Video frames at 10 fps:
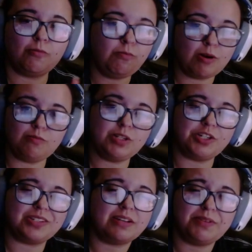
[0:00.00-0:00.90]
what
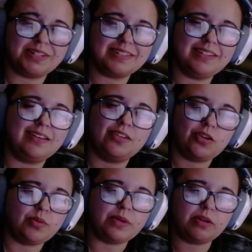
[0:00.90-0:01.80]
widgets I want to see on the
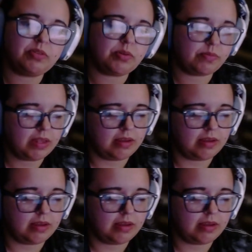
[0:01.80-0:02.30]
new mod view.